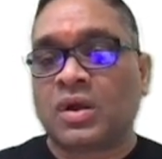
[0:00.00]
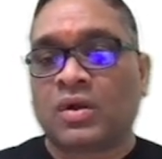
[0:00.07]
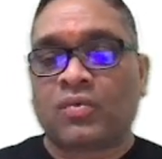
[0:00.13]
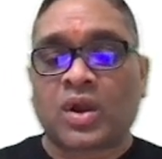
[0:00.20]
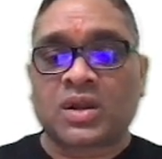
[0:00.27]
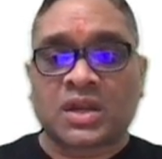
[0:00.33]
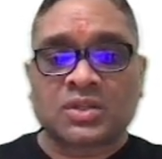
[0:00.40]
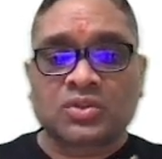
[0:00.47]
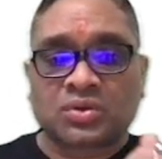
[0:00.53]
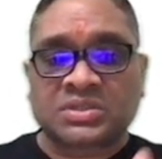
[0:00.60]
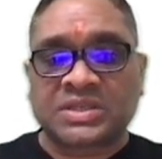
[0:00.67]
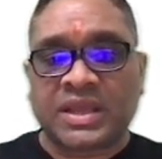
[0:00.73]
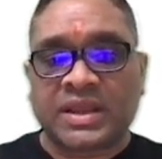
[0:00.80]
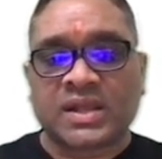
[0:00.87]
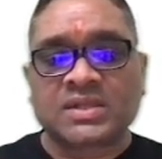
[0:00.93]
What are those
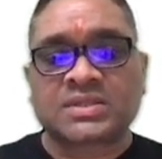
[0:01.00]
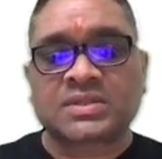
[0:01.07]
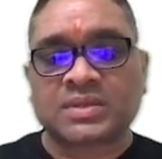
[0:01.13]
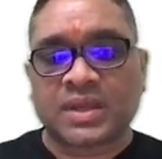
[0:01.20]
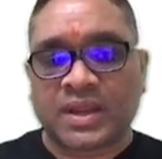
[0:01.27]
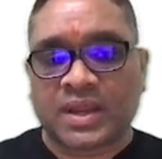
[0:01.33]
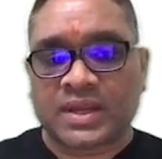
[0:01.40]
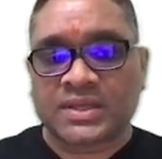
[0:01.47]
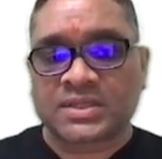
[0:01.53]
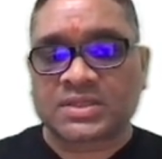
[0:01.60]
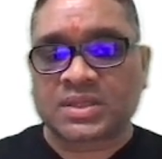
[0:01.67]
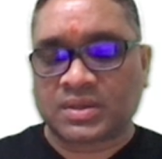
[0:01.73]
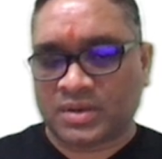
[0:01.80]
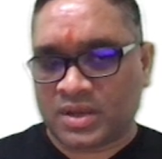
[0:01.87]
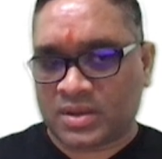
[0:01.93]
cereals? It
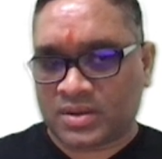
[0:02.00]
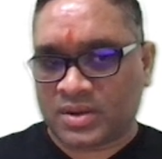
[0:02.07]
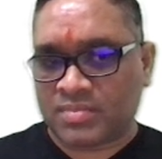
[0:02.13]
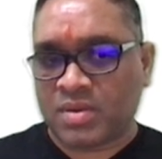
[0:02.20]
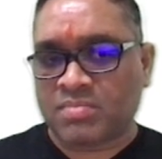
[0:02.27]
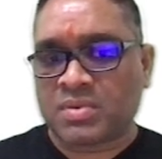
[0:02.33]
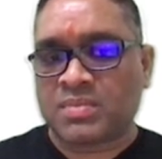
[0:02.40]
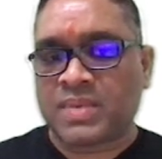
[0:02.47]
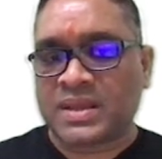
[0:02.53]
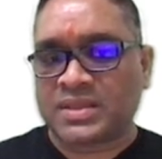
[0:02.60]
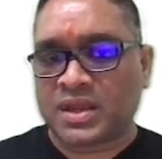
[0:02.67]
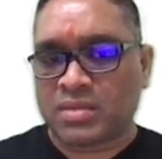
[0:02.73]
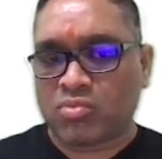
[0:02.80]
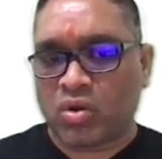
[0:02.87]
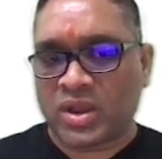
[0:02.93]
is remembered by
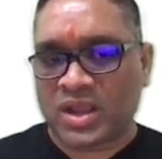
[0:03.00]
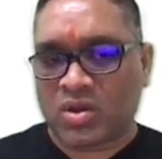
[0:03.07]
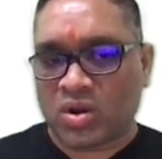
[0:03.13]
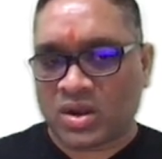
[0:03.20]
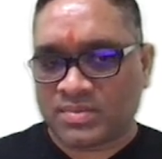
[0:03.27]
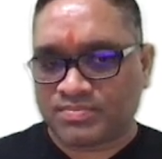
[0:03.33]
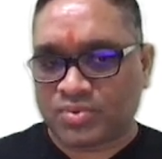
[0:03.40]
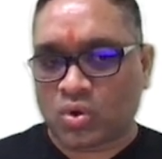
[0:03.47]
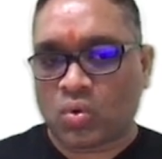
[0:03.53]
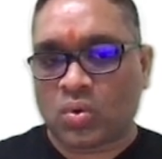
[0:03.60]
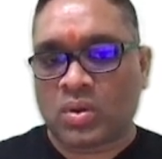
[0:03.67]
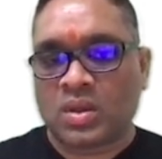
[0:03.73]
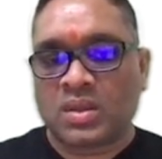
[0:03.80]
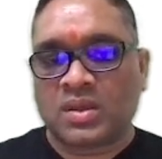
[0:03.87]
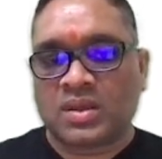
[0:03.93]
the mnemonic called
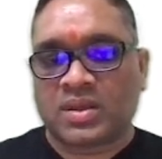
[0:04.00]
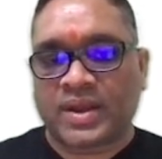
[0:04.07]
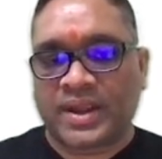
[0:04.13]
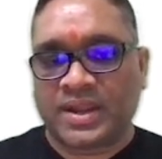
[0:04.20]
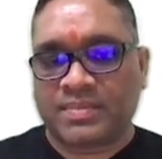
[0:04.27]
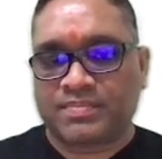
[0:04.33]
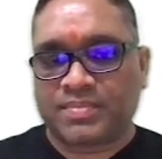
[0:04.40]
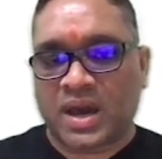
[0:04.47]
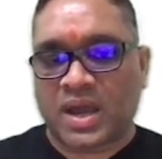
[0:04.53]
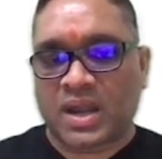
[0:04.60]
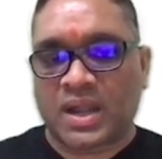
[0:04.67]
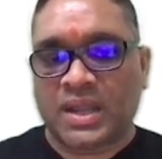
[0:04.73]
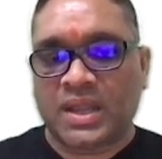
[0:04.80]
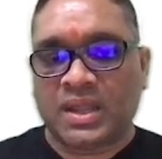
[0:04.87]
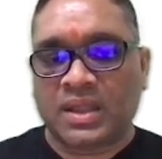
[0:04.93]
BRO, right?
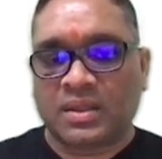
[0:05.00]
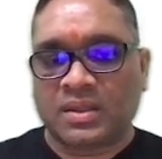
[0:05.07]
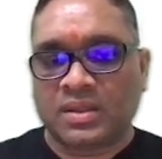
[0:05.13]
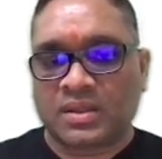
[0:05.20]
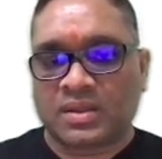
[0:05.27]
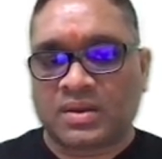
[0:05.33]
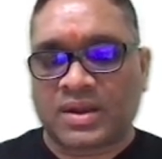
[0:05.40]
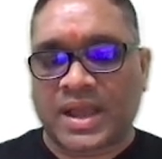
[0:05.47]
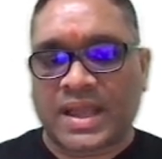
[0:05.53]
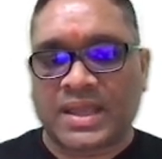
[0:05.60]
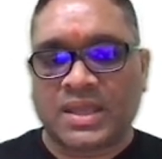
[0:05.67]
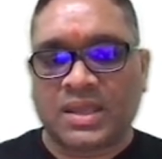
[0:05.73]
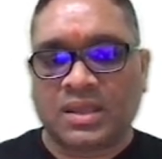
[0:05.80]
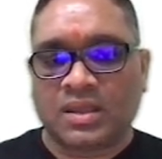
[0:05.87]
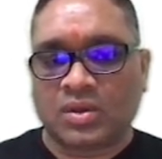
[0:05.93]
Barley,
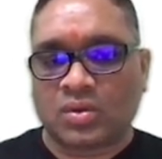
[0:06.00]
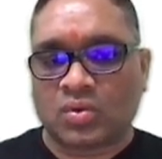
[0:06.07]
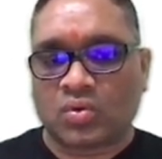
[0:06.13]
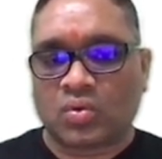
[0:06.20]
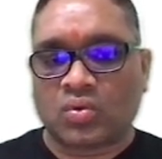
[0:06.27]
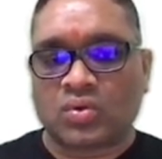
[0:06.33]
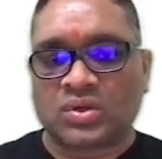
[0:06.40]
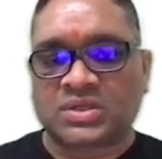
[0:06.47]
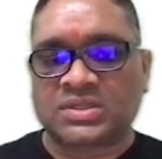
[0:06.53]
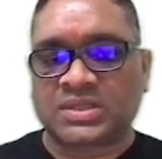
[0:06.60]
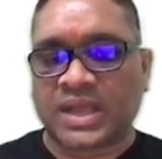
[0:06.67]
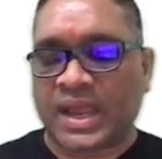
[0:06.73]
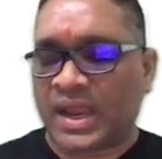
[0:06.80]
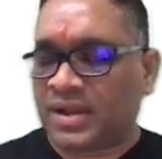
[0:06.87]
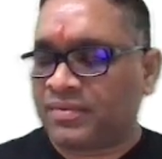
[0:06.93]
rye,
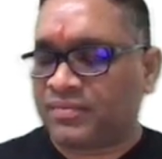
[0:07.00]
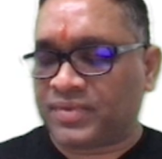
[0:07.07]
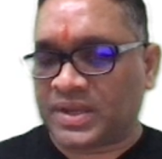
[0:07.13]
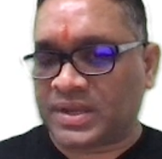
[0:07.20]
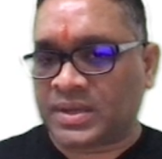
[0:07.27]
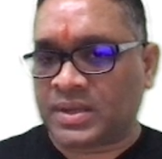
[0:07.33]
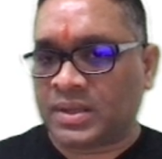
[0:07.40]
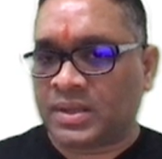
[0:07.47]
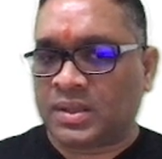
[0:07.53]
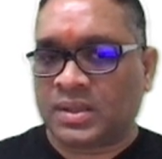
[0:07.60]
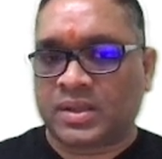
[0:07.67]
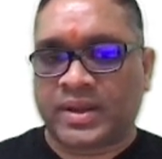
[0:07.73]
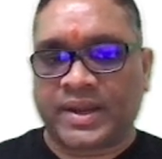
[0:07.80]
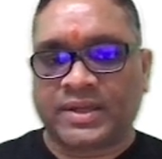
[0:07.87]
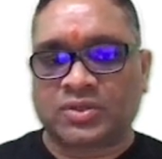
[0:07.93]
oats, and wheat,
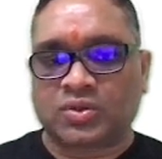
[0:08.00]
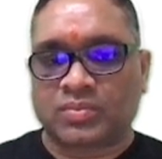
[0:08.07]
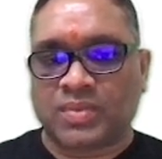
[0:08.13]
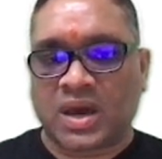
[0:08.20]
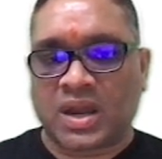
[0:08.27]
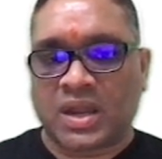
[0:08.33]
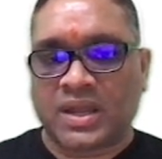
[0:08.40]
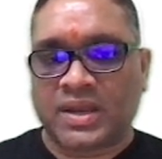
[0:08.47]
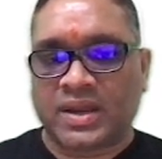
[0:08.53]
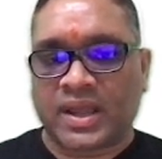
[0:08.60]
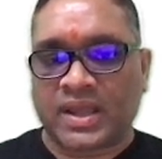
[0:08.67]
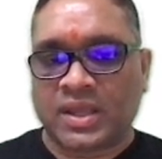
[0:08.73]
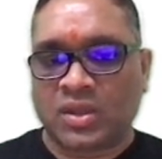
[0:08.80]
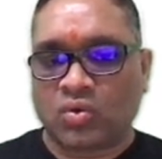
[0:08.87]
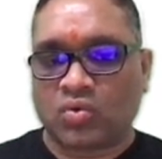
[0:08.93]
right? So barley,
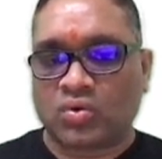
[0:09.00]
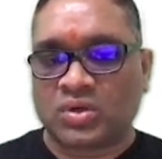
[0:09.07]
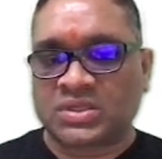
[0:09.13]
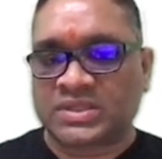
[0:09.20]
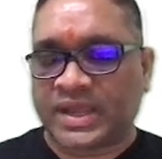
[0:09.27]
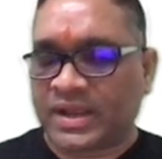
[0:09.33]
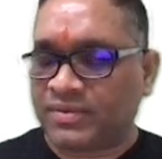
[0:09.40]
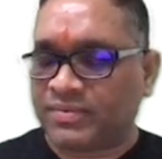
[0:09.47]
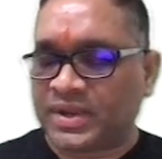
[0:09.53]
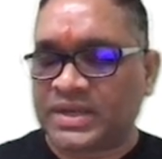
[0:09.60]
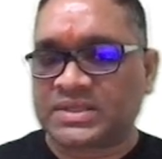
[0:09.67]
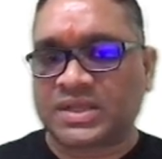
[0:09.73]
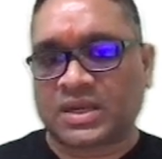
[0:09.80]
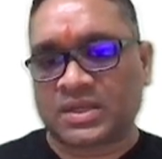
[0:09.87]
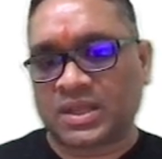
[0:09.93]
rye, oats, and
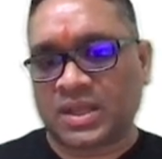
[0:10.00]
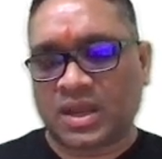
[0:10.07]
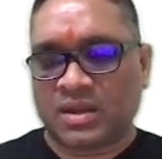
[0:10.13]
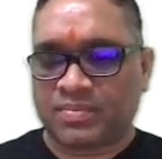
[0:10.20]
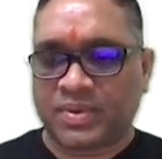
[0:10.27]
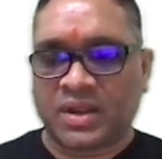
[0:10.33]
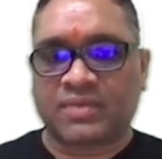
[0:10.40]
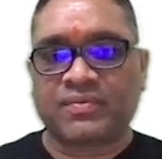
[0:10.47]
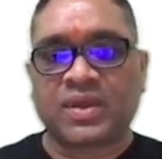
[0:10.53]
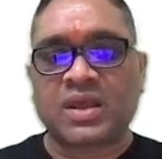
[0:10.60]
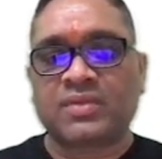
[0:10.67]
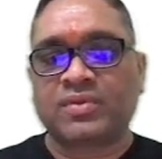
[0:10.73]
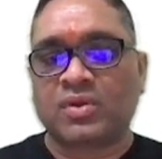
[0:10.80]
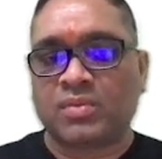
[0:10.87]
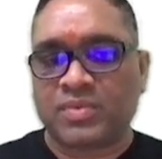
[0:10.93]
wheats are the culprit
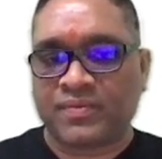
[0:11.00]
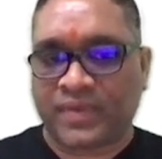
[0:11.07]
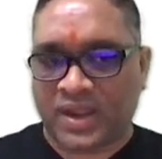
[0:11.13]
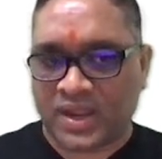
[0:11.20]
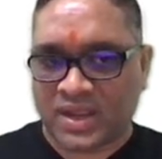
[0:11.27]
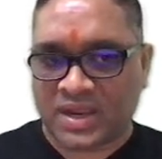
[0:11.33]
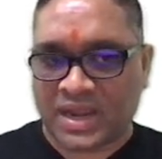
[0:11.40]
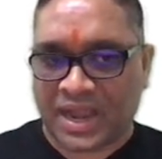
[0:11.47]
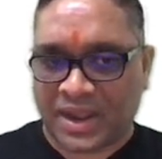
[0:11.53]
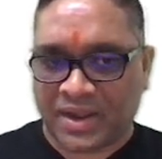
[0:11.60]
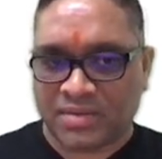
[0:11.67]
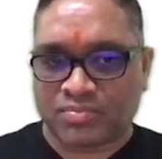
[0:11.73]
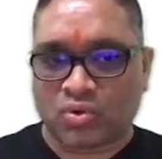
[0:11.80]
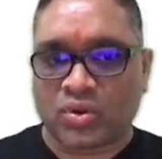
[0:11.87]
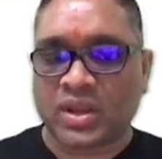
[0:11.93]
where you'll be finding
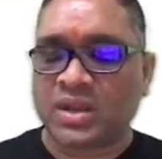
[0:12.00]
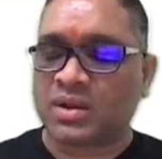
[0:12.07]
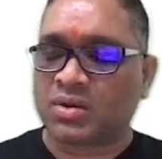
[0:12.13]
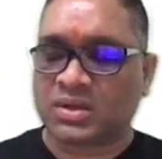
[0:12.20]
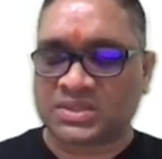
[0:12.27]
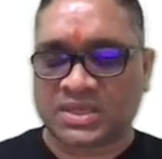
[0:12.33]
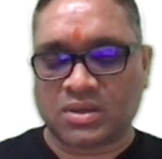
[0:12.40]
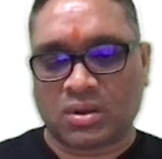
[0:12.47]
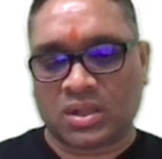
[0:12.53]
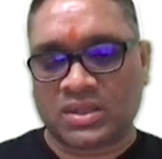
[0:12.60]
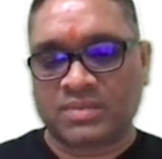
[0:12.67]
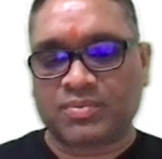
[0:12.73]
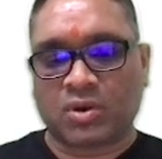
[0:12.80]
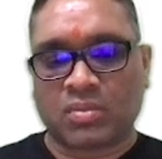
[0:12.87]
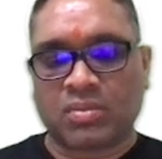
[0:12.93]
gliadin protein causing all
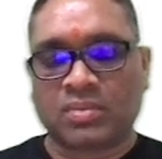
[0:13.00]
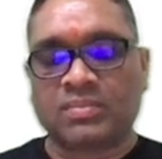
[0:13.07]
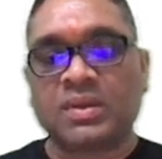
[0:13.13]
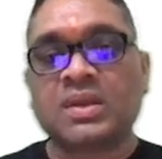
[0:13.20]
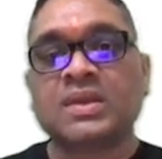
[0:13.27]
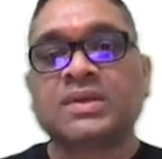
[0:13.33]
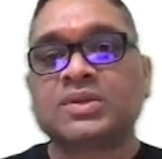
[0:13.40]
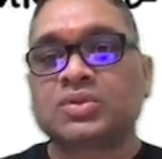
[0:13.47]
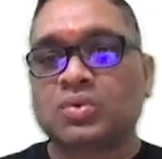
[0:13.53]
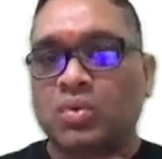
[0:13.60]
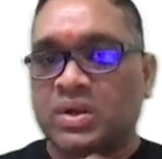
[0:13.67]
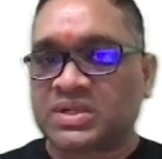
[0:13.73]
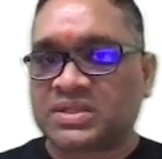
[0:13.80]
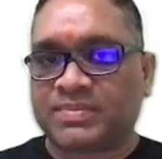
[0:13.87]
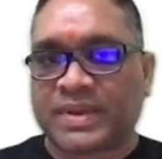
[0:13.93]
the problem. So
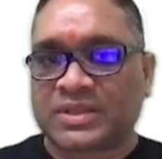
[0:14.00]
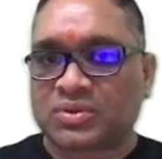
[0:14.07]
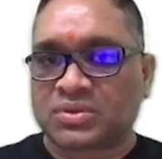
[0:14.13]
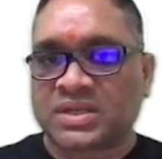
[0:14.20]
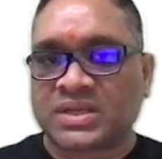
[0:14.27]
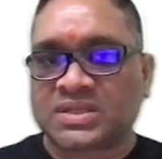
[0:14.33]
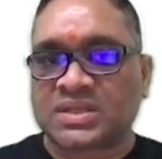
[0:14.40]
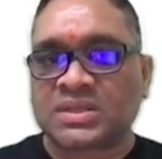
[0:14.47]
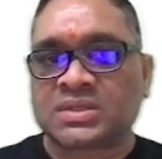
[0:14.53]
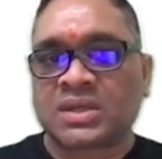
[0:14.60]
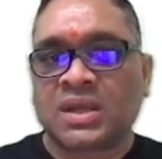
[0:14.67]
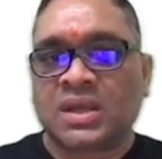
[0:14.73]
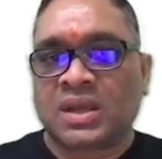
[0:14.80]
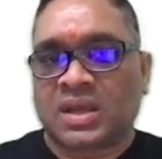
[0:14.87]
what is the pathogenesis?